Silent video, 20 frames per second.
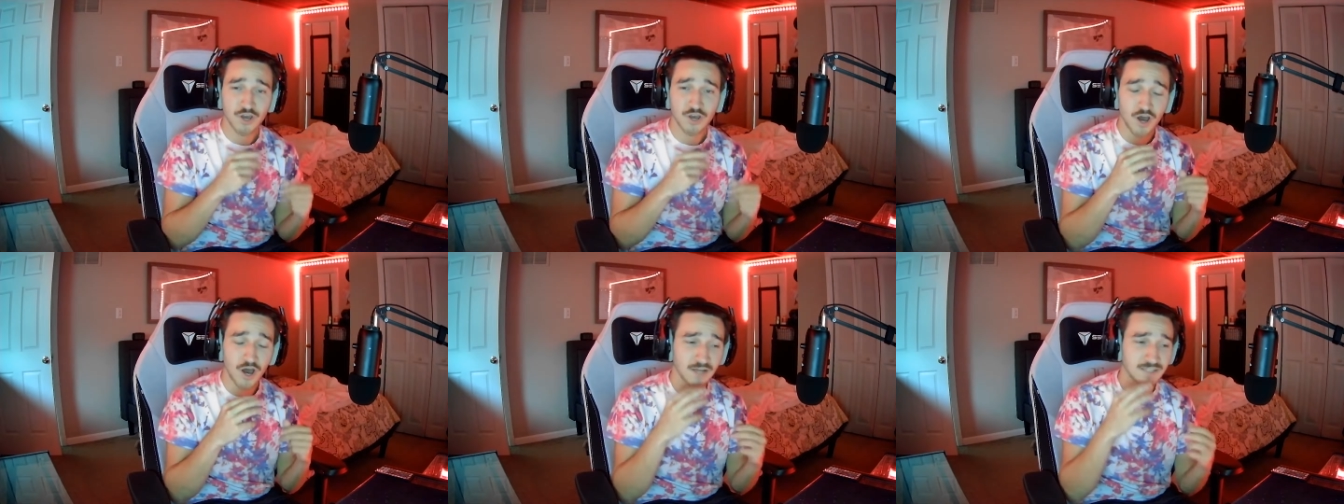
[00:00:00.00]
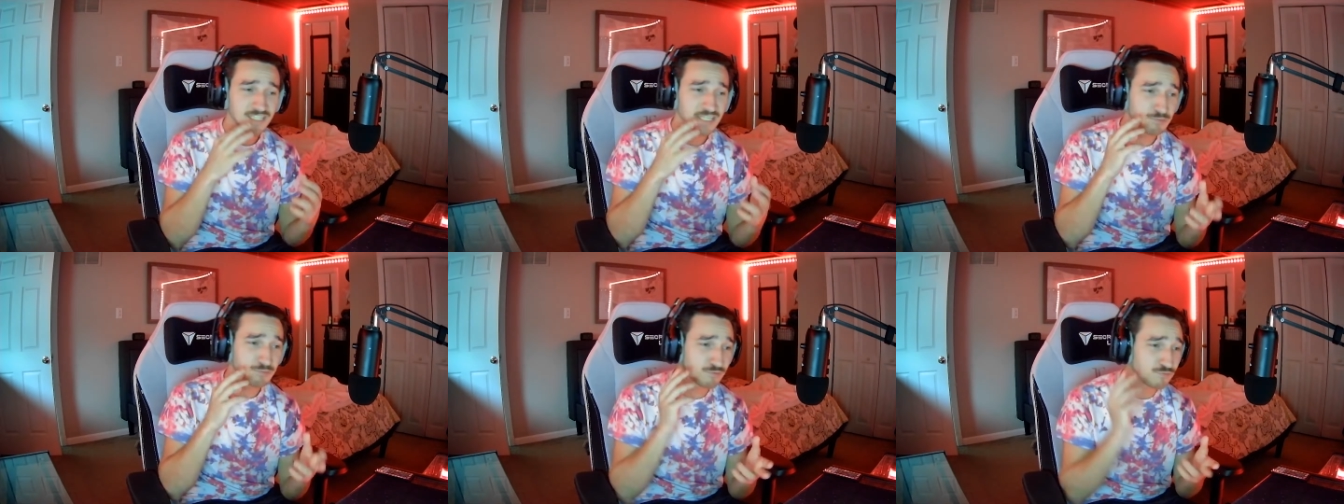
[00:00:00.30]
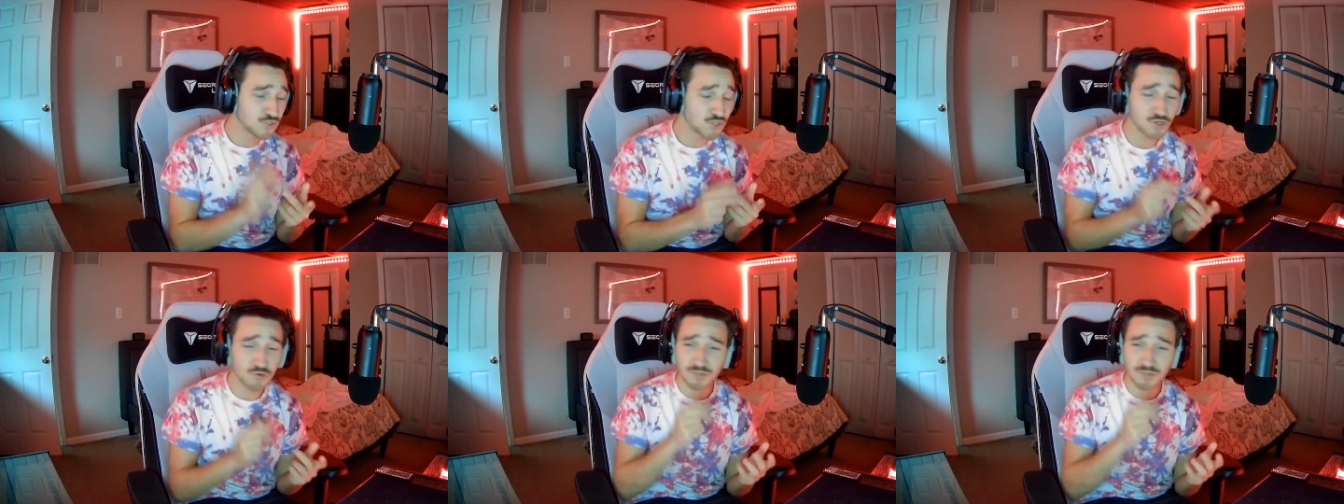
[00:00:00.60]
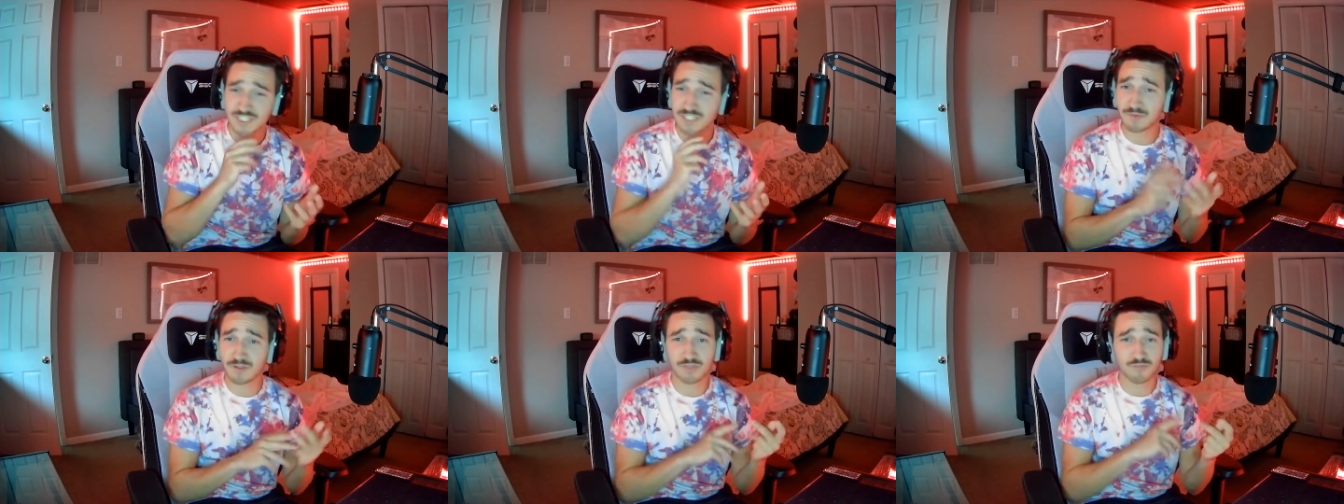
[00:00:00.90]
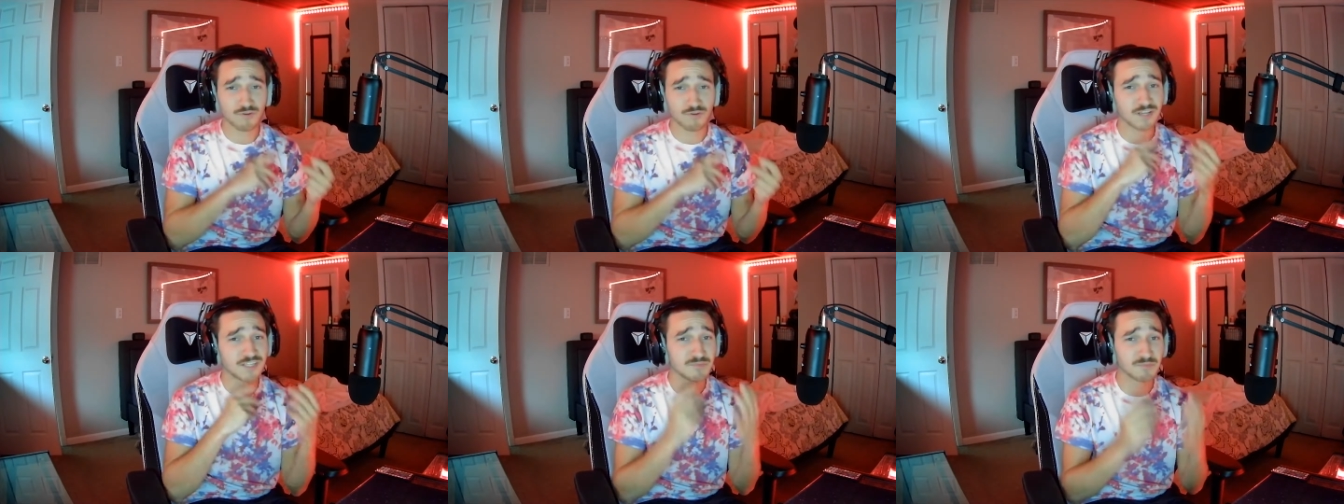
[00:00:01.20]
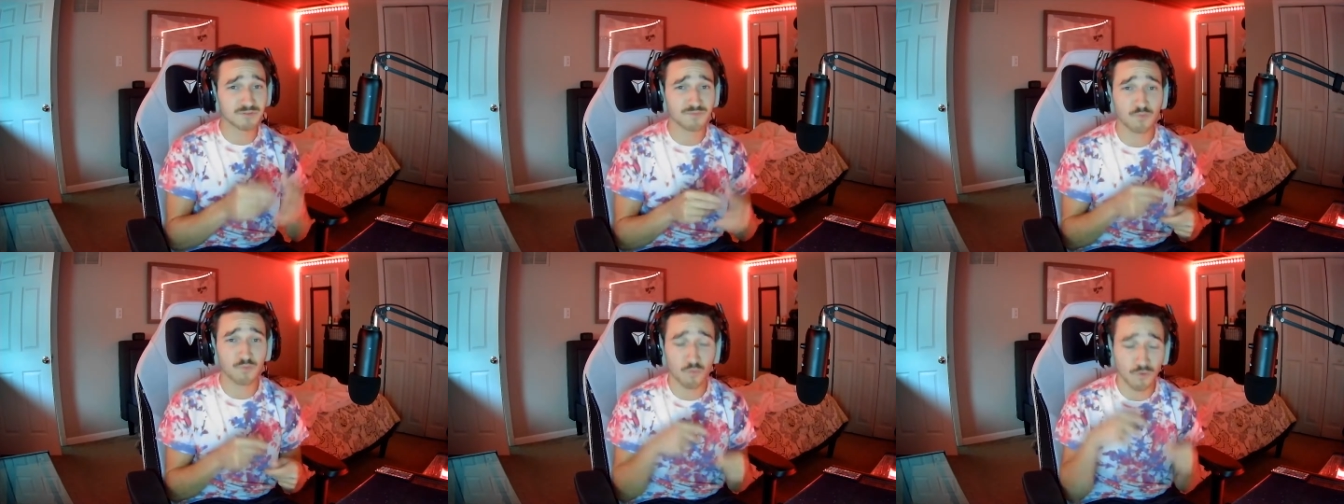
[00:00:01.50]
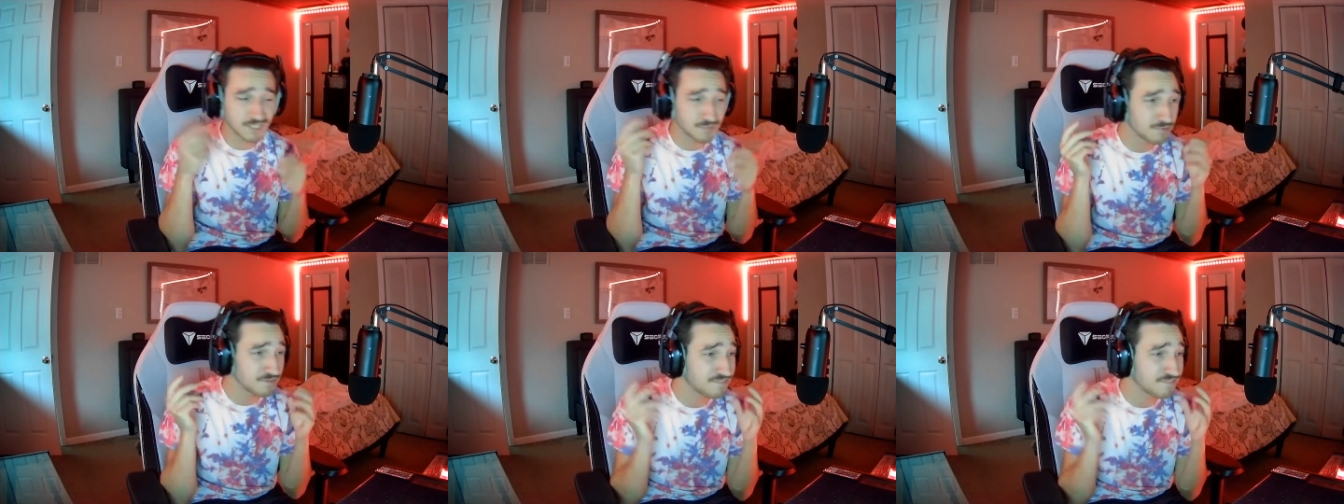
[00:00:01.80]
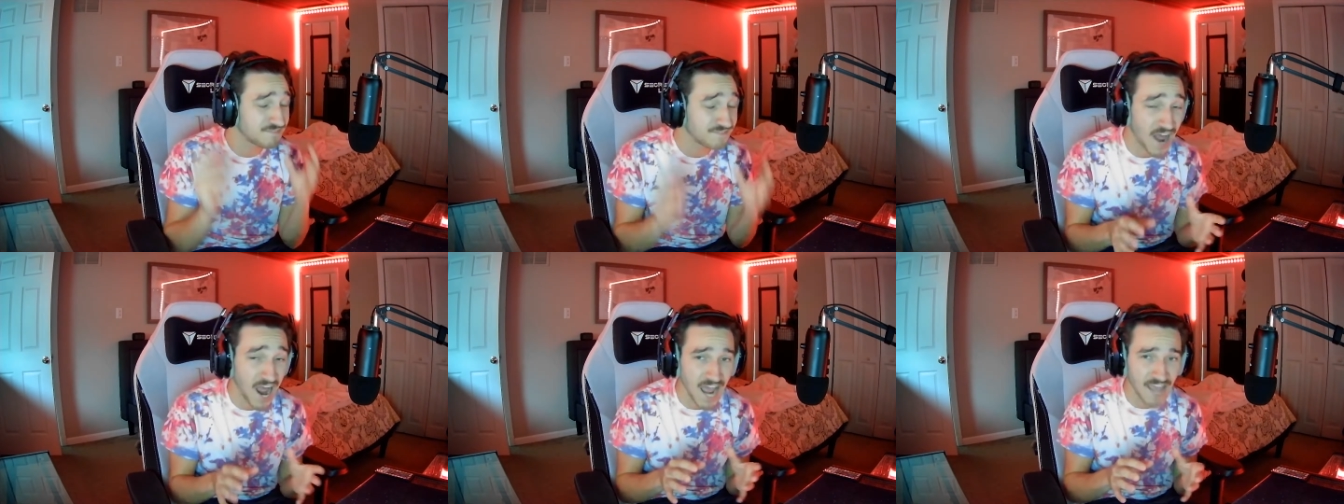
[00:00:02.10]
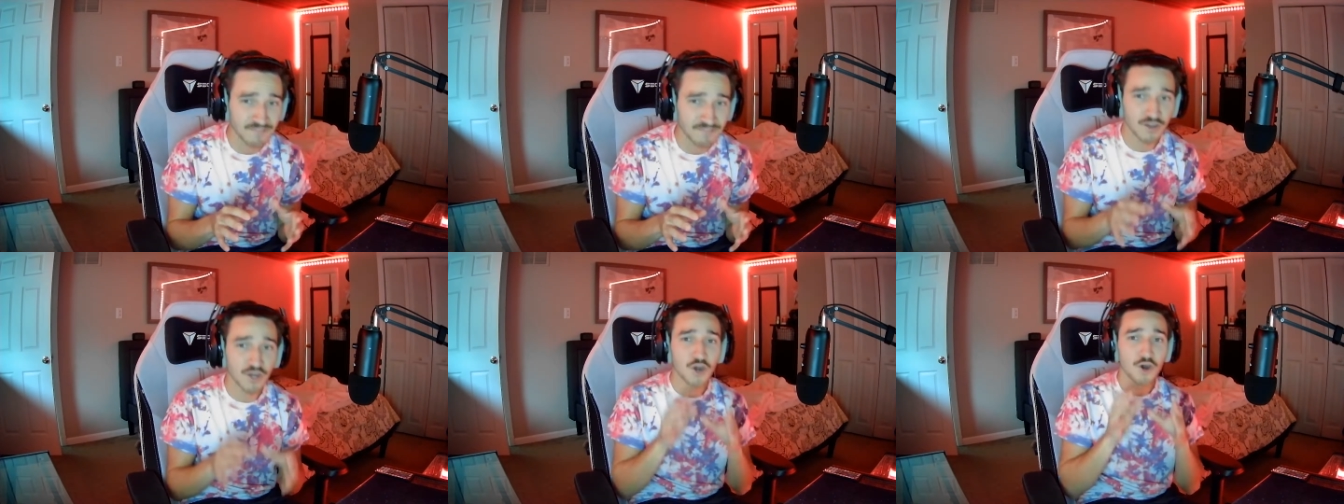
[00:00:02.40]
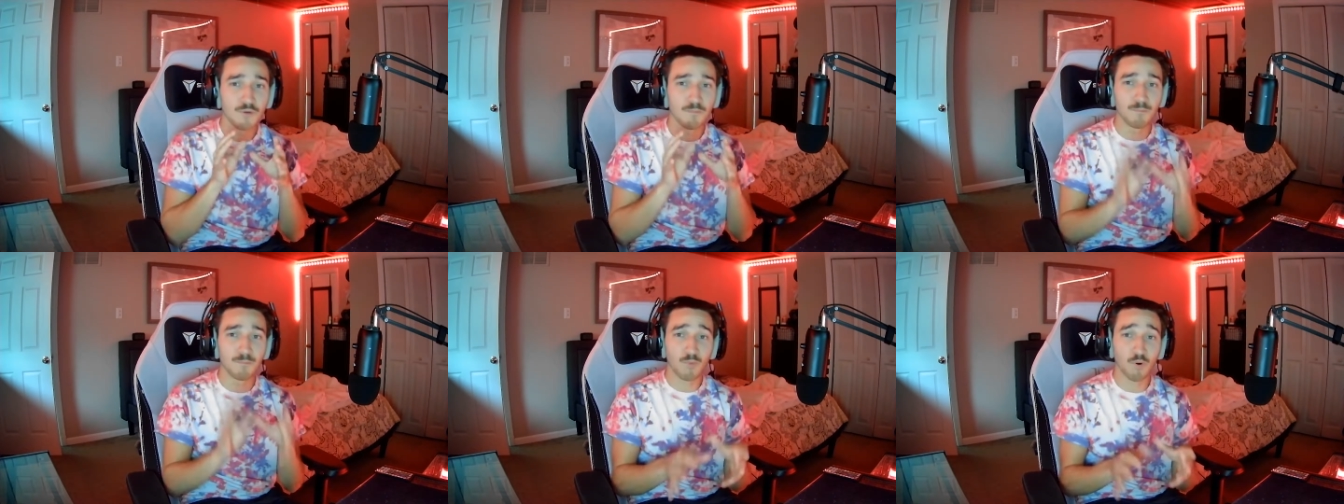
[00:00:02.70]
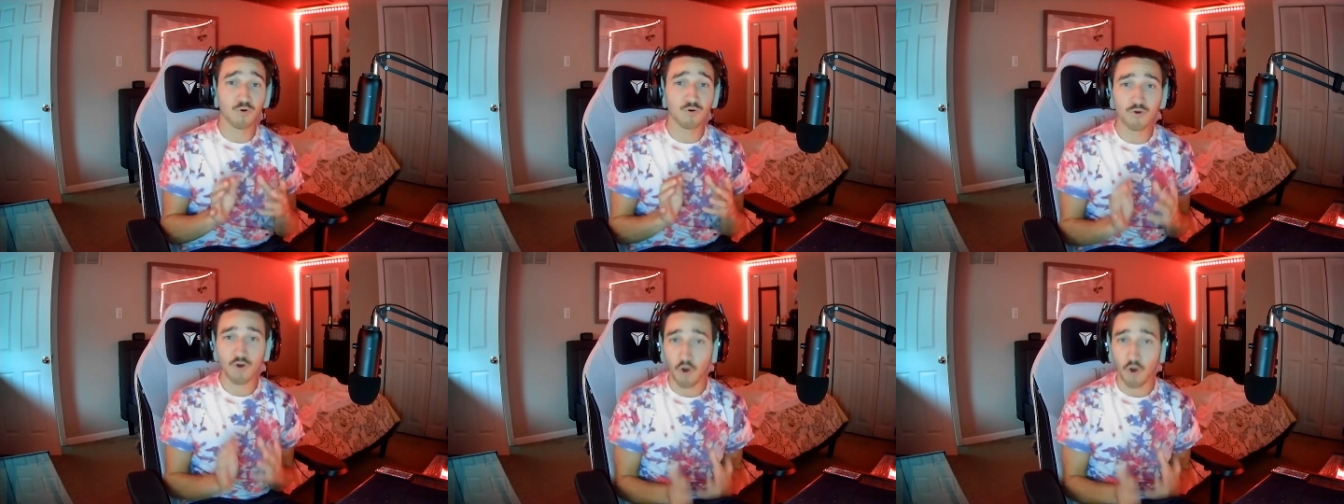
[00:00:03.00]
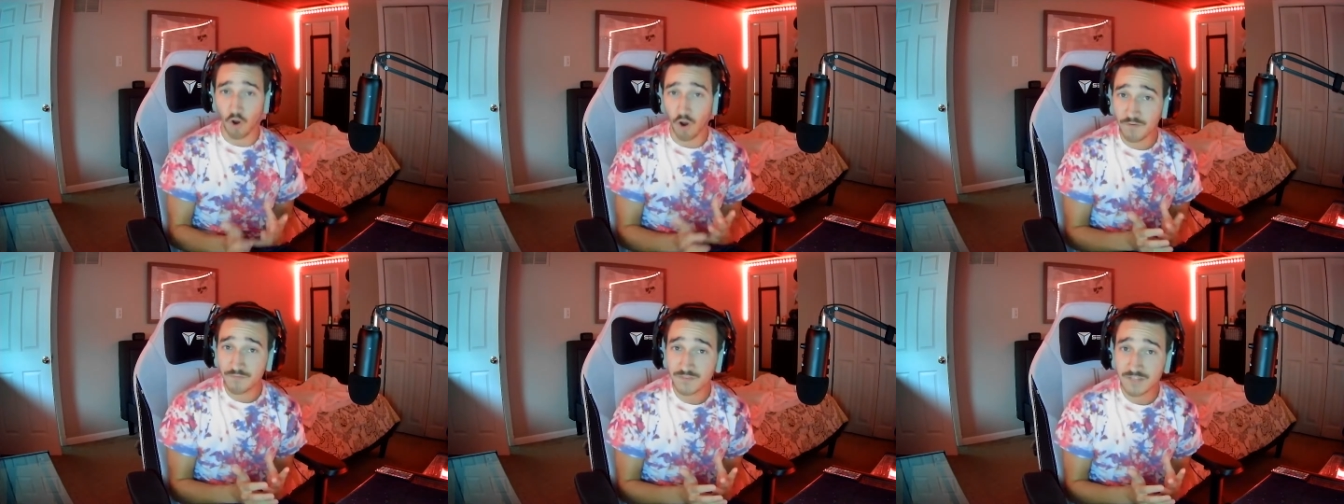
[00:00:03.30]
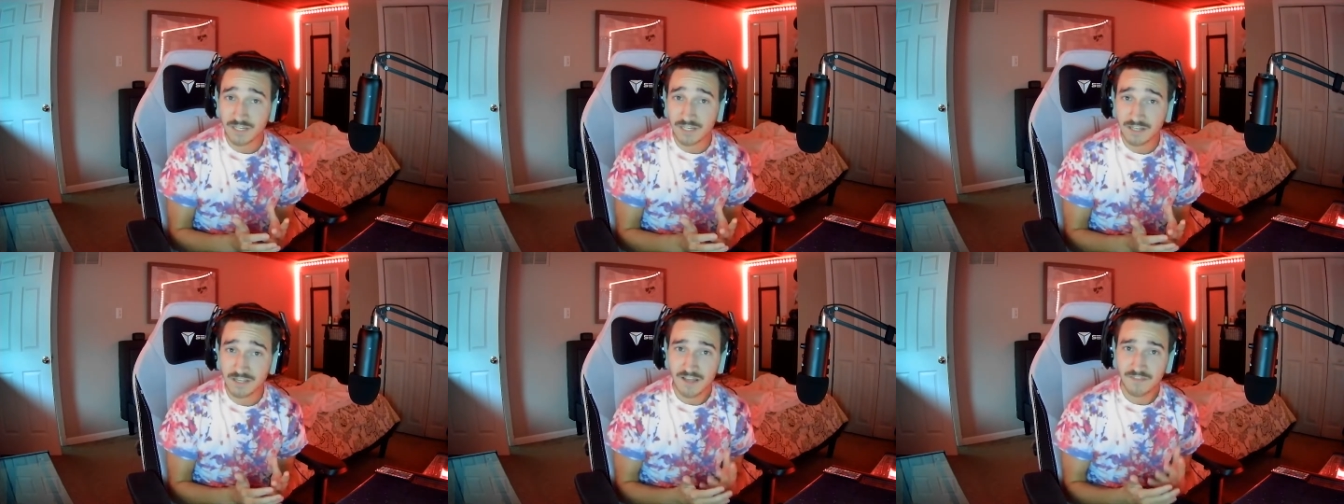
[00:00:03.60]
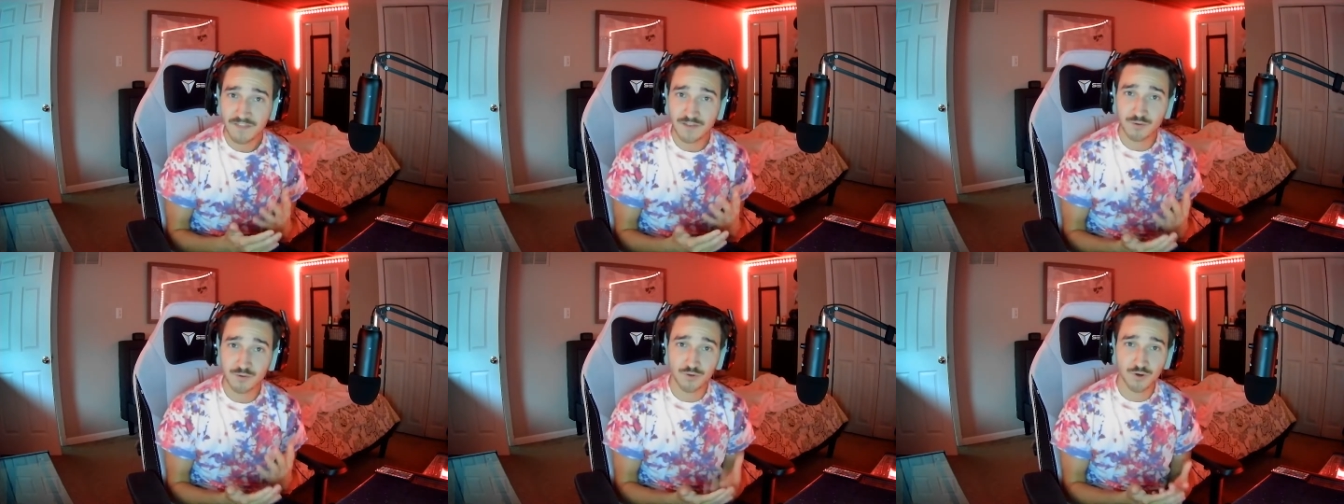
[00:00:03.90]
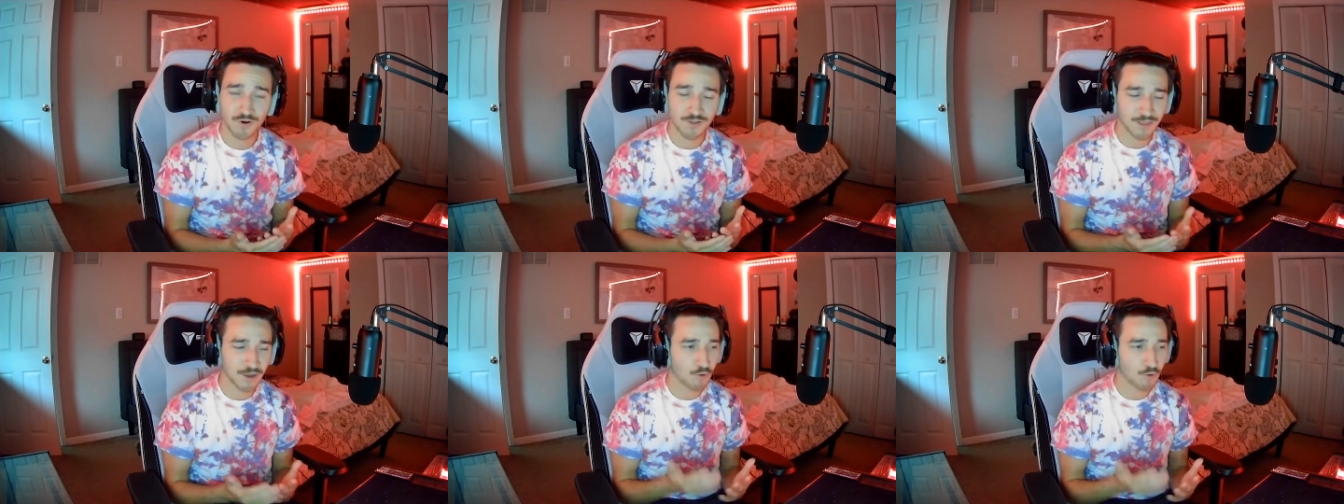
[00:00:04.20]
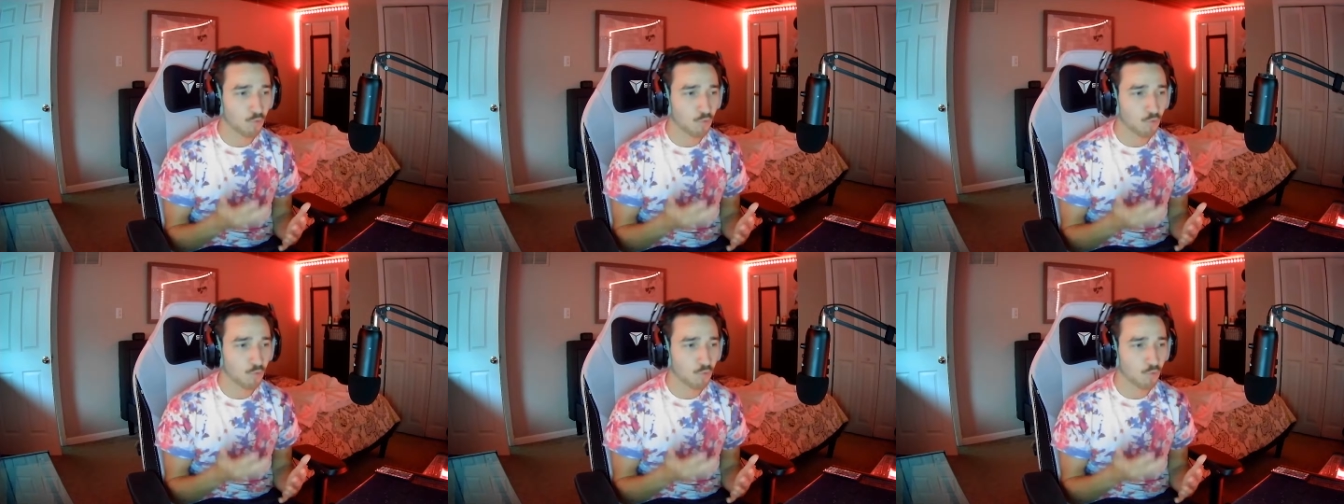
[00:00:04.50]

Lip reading: a team of 2, a team of 3, a team of 4, a team of 5 more often than you currently are,